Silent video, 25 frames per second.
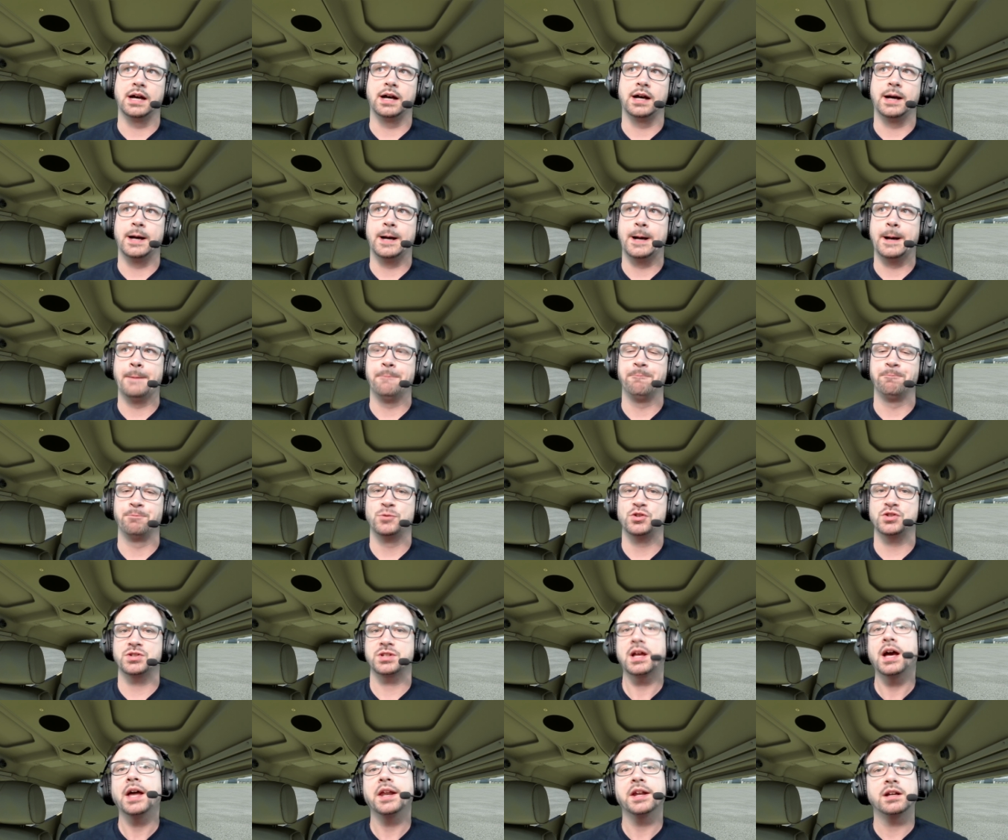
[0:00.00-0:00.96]

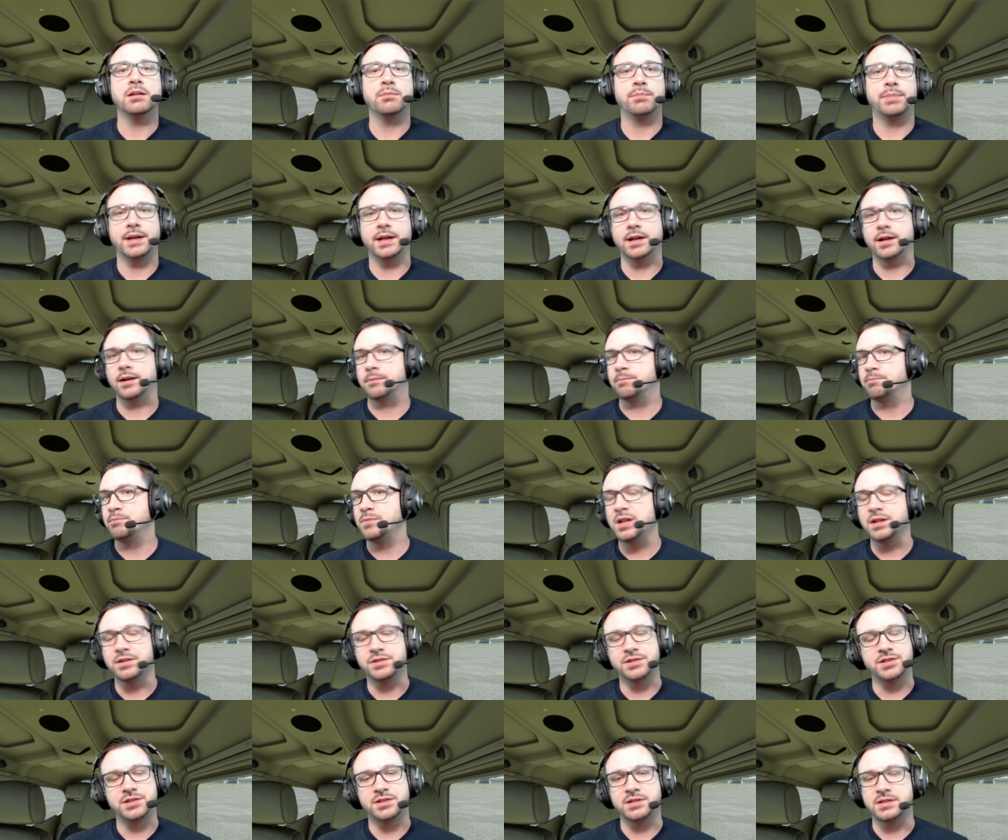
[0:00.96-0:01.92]
just kind of compare
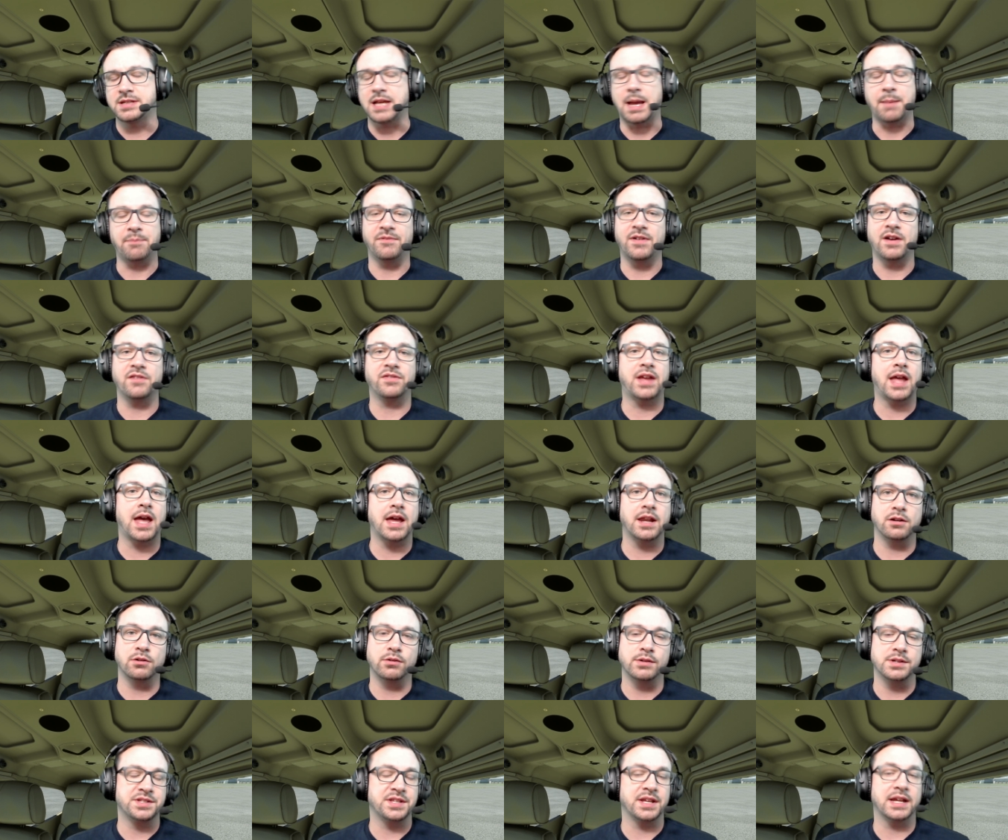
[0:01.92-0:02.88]
its top five
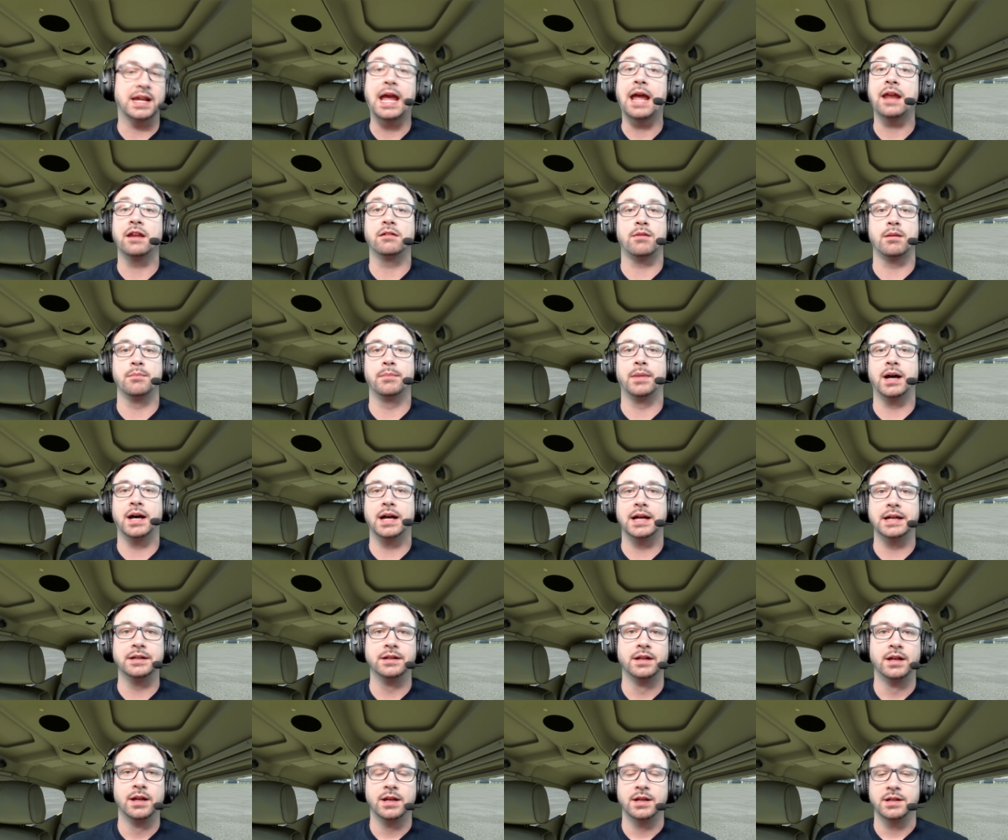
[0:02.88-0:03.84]
categories that came to my
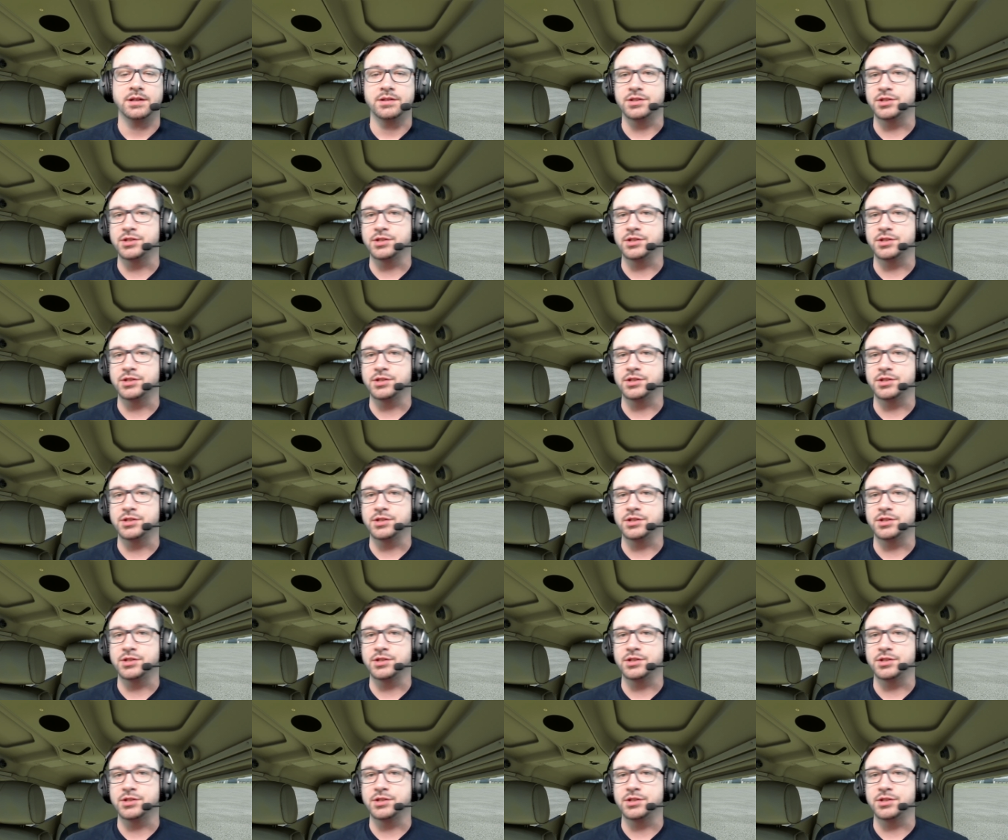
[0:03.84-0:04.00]
mind: